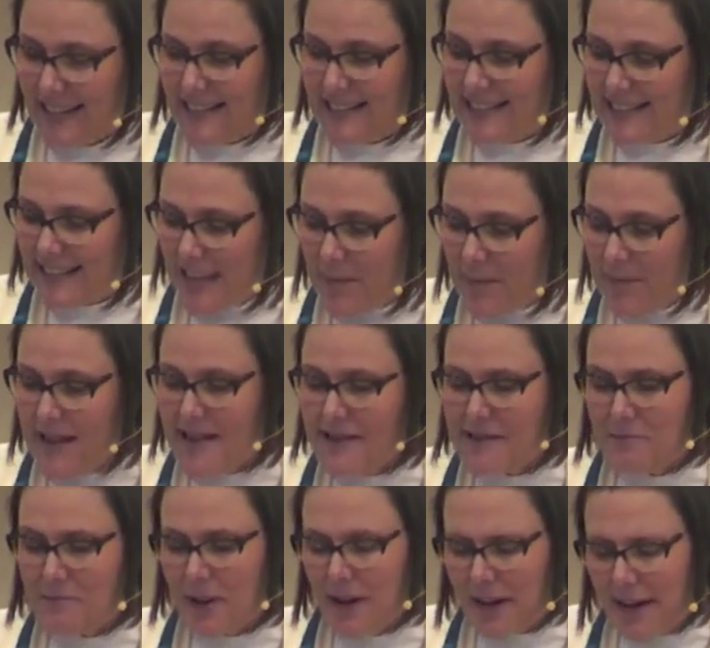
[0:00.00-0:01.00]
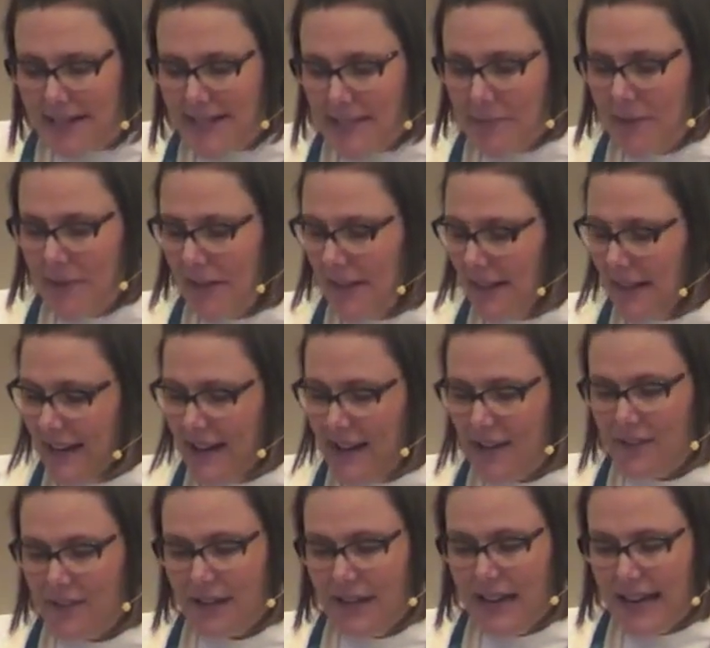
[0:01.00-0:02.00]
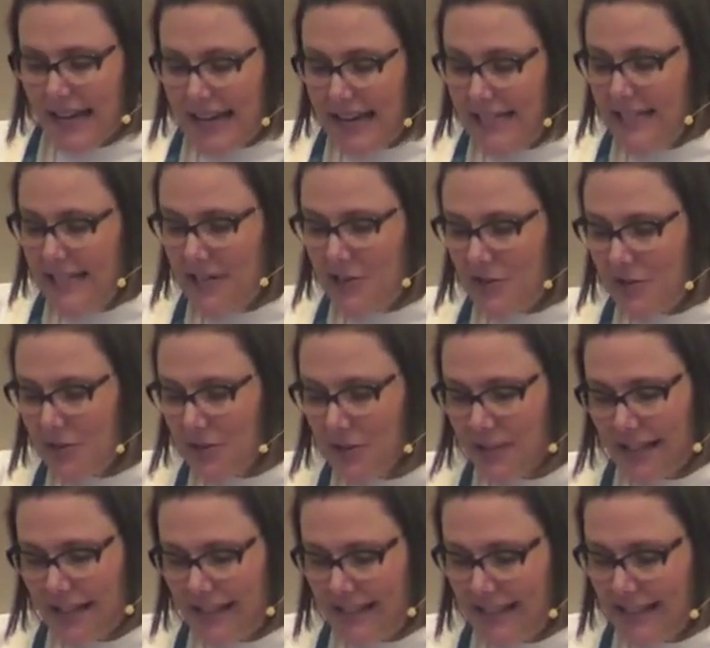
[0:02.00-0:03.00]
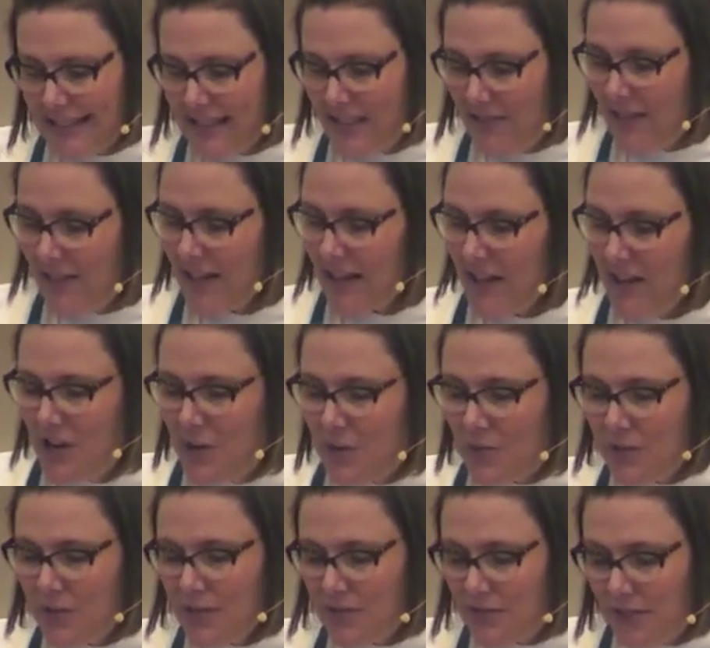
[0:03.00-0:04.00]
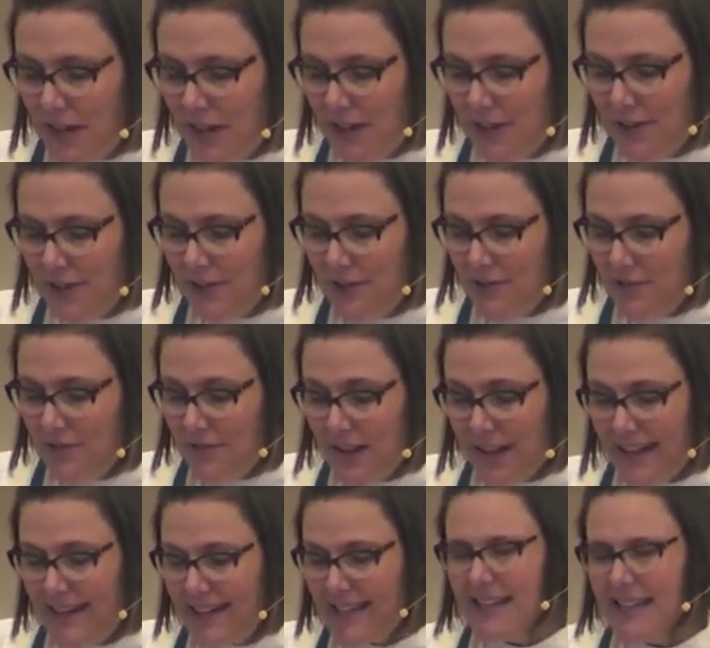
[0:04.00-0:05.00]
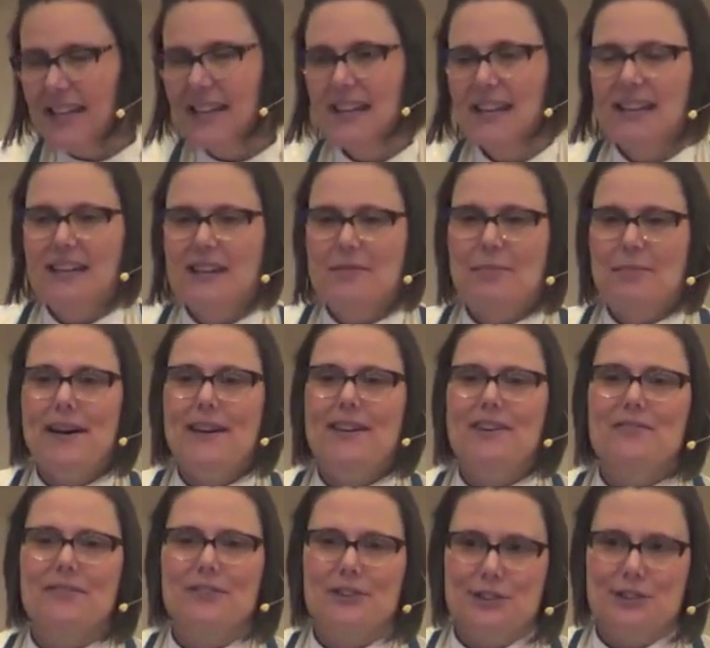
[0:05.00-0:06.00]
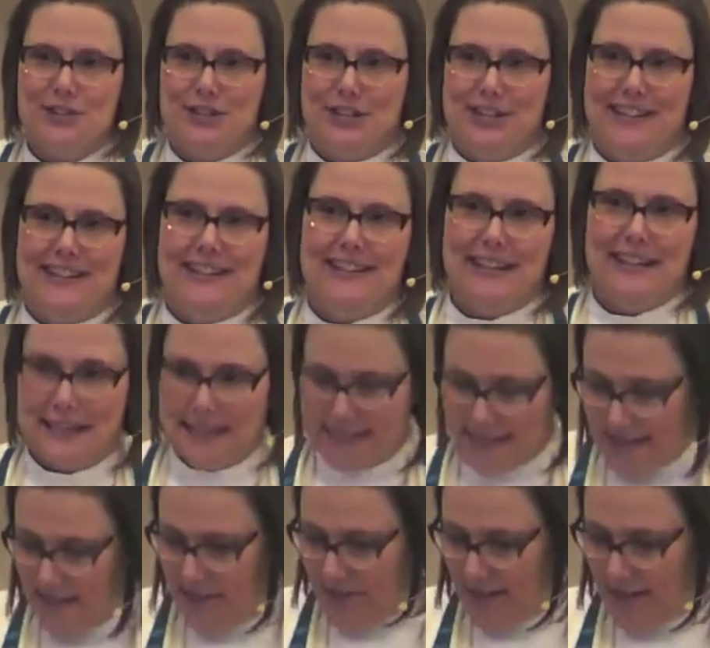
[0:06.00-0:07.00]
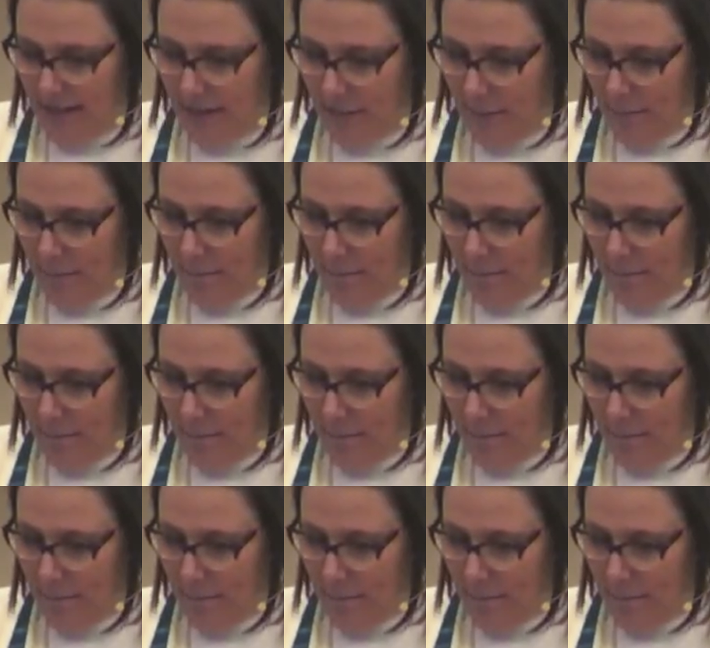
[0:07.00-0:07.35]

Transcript: The seeming impossibility of a 90-year-old conceiving was followed finally by a virgin conceiving.